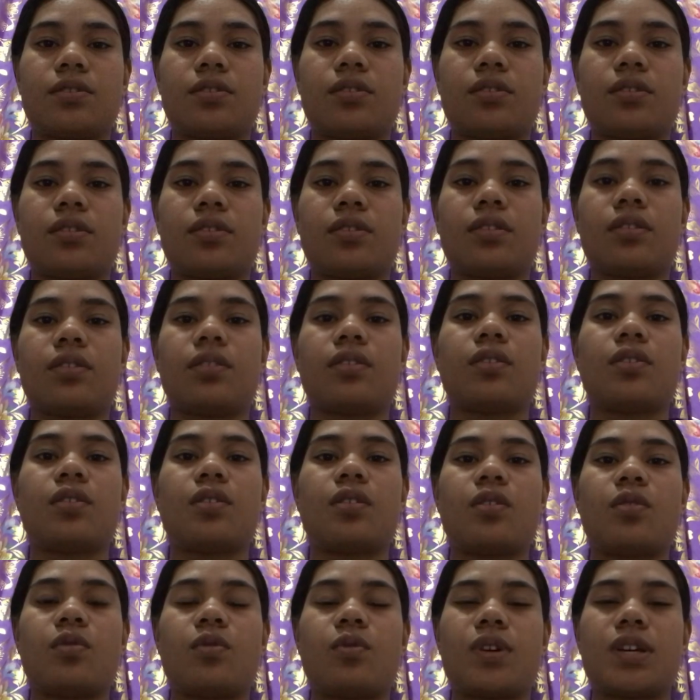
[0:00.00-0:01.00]
on
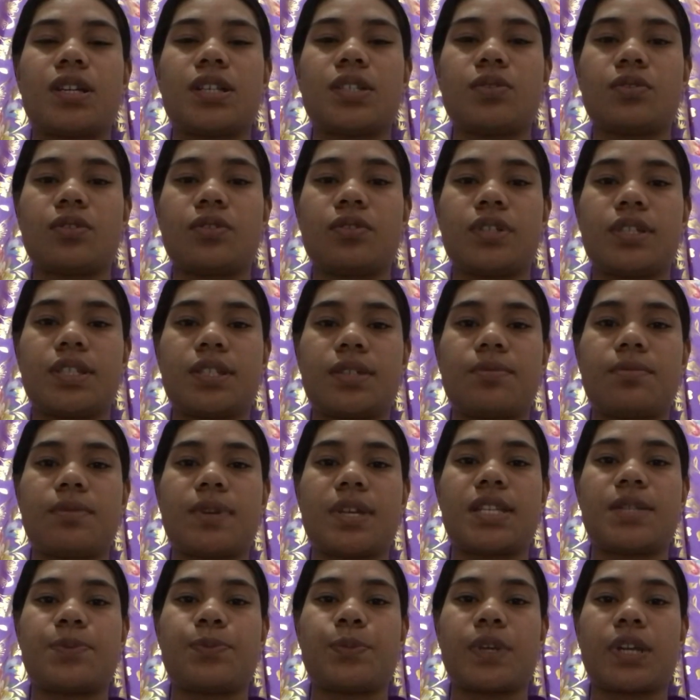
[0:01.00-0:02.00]
why tourism
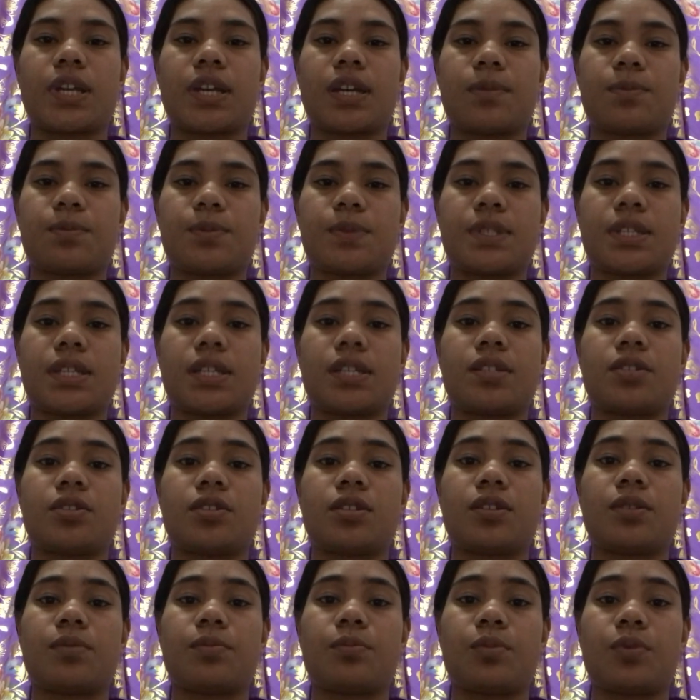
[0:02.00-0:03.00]
has become such
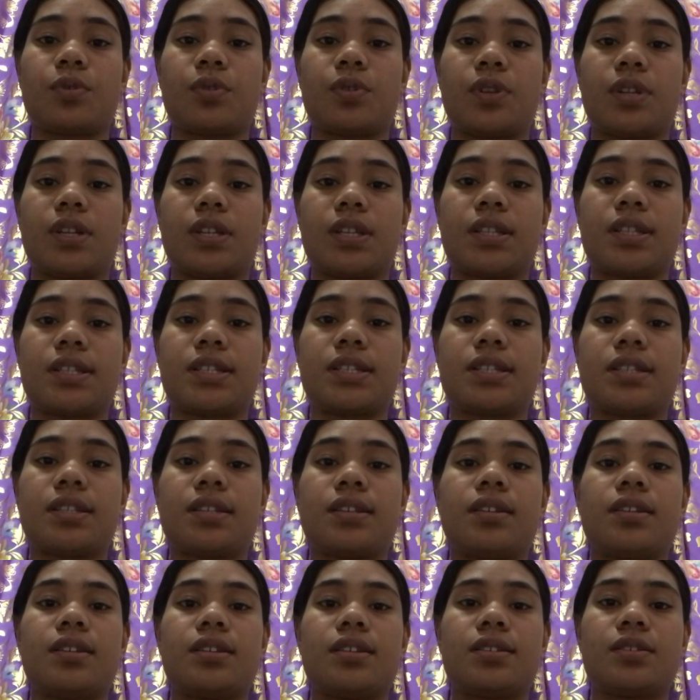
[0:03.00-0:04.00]
an important
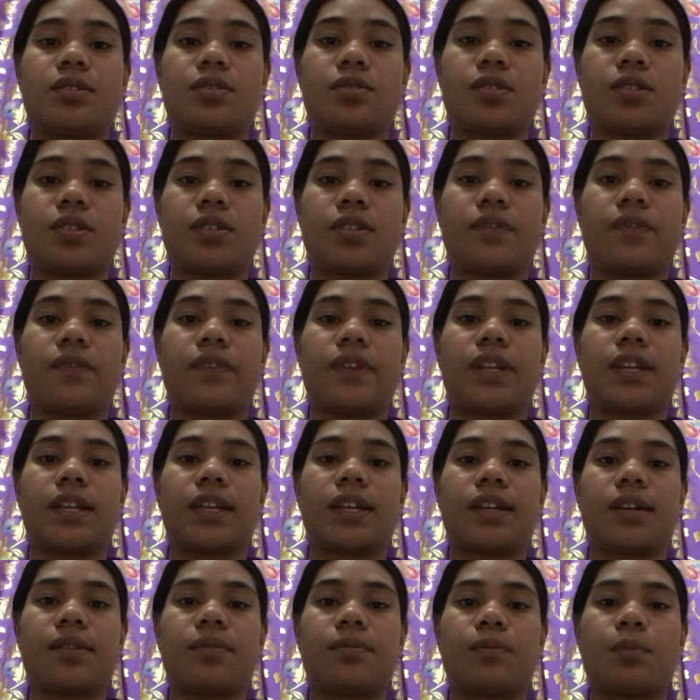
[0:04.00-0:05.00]
source of
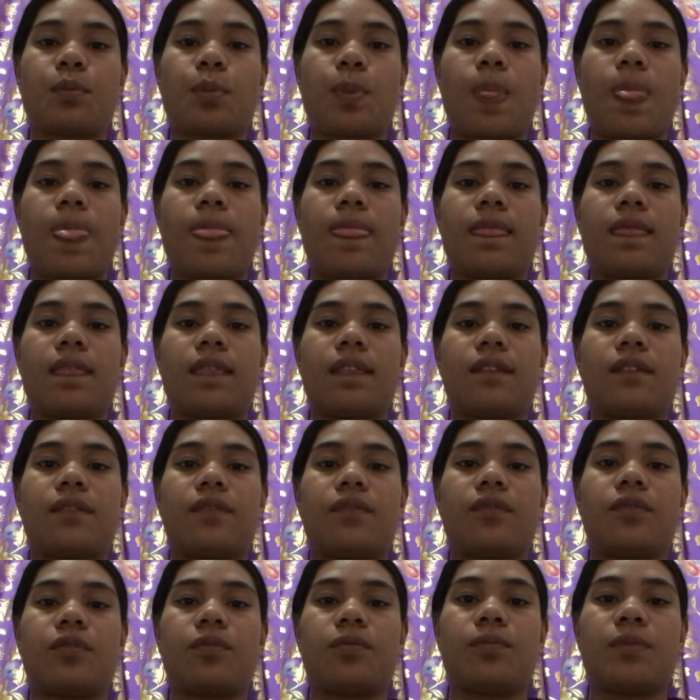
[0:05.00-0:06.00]
income
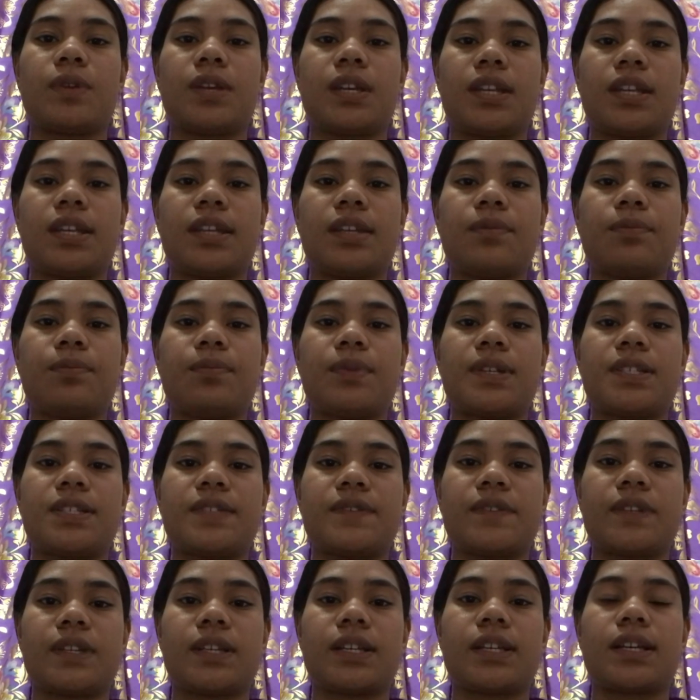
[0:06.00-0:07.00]
for many
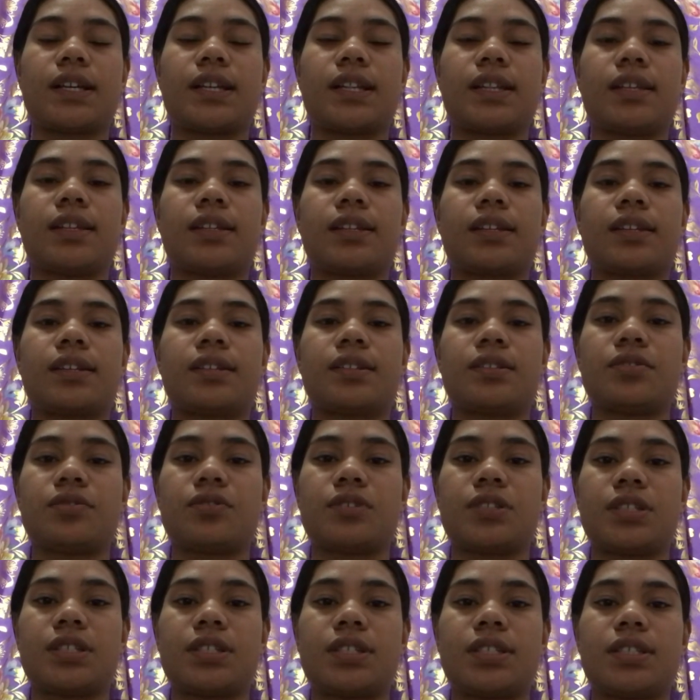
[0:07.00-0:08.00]
Pacific Island
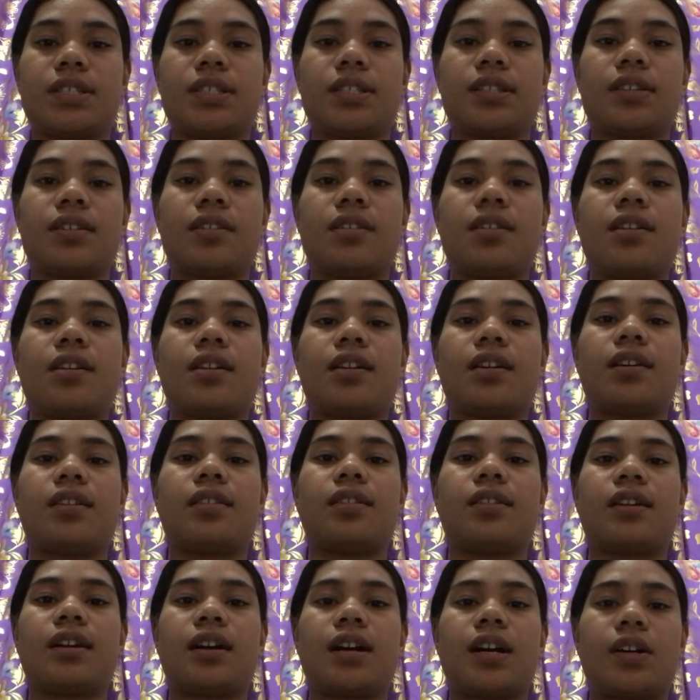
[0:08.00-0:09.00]
countries,
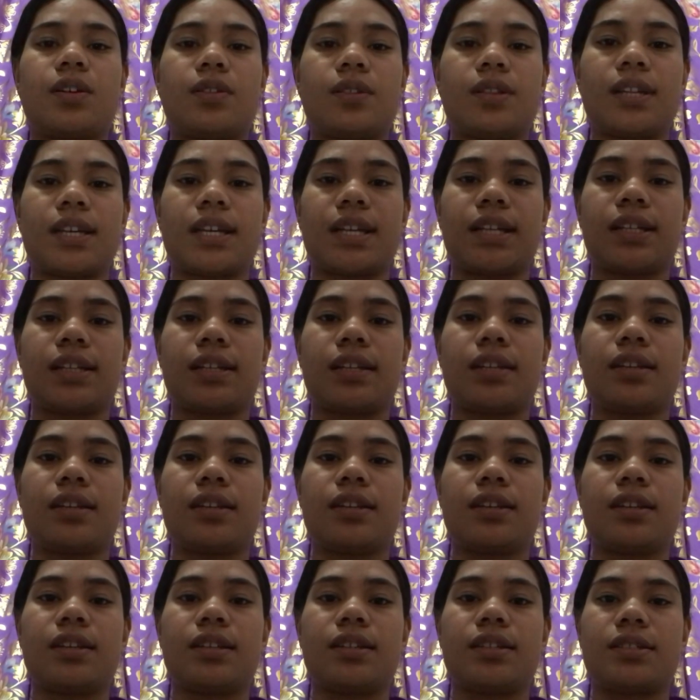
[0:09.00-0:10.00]
and how likely
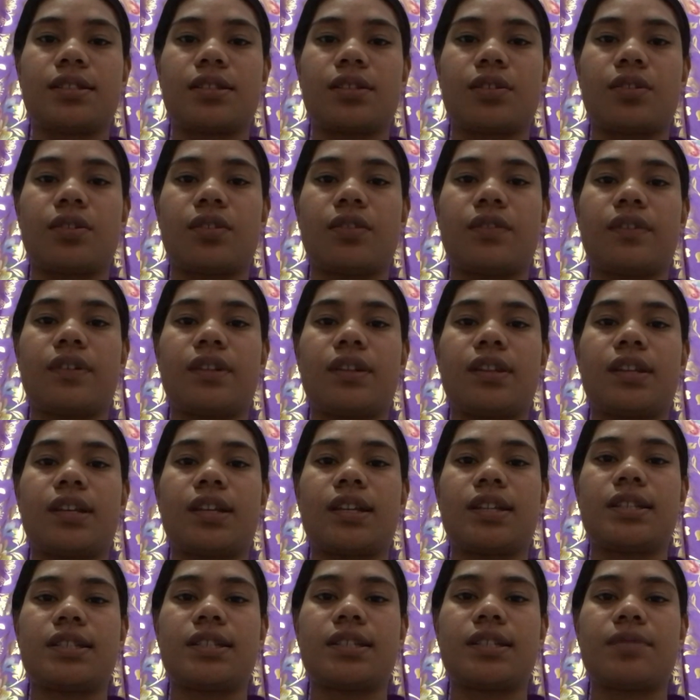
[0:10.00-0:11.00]
is the
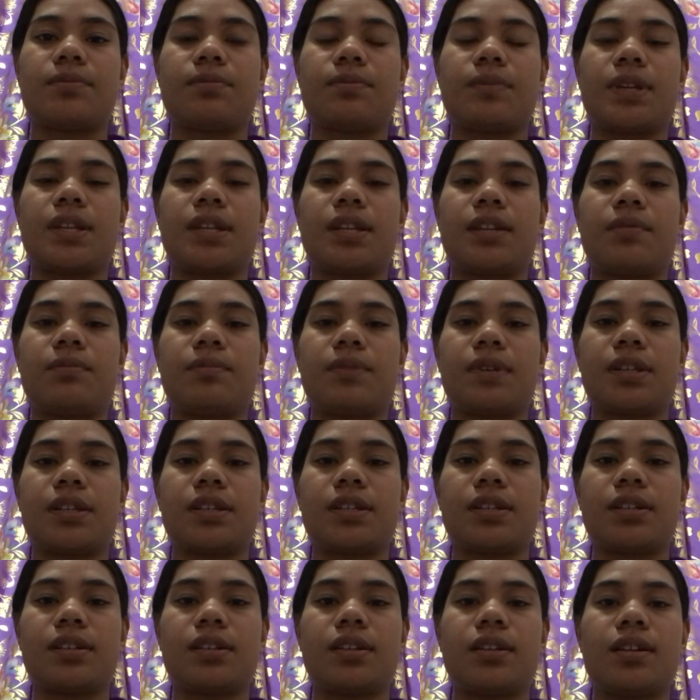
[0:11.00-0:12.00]
COVID-19 pandemic
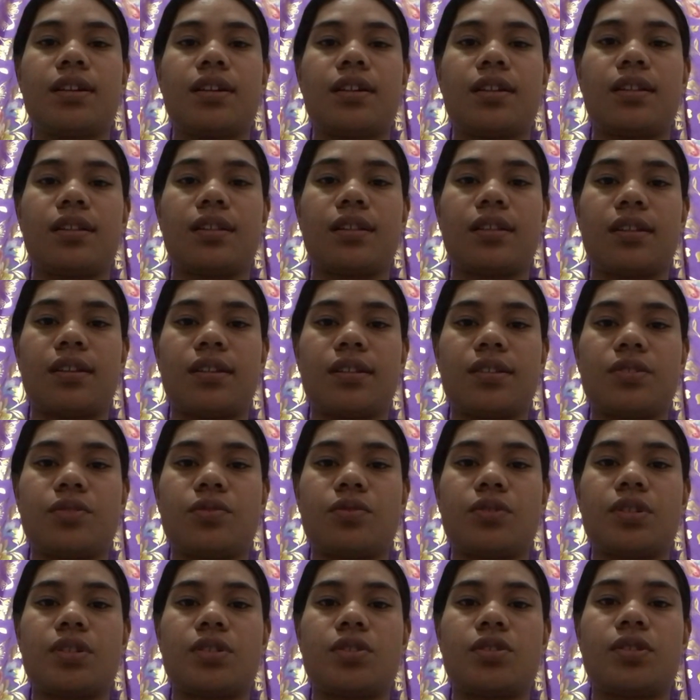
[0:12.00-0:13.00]
led
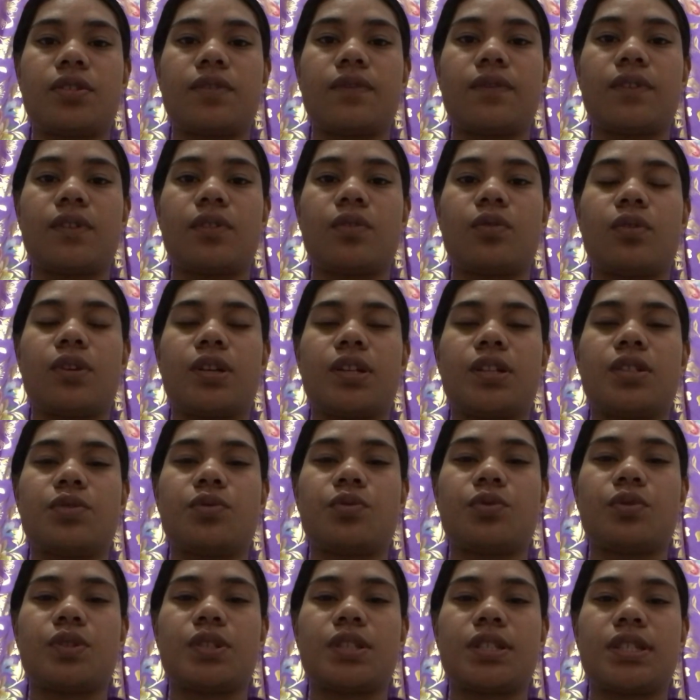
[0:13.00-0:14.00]
to a shift away
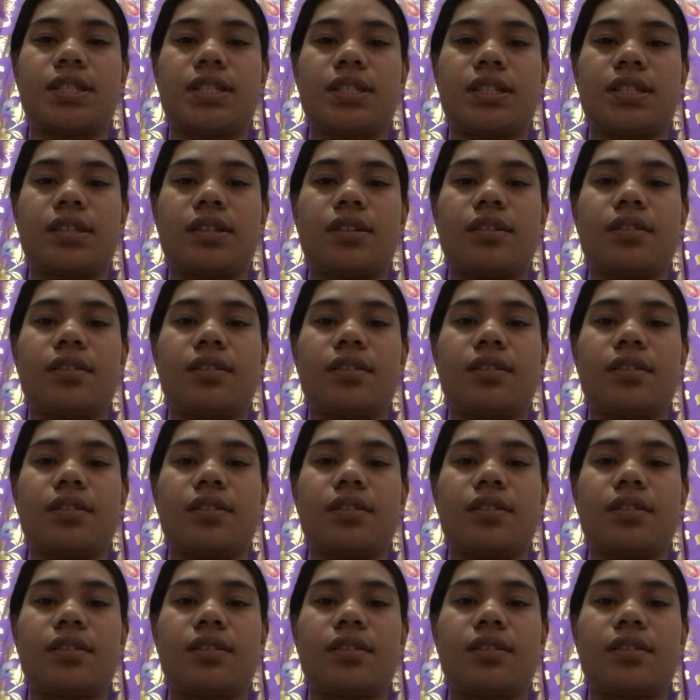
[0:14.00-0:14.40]
towards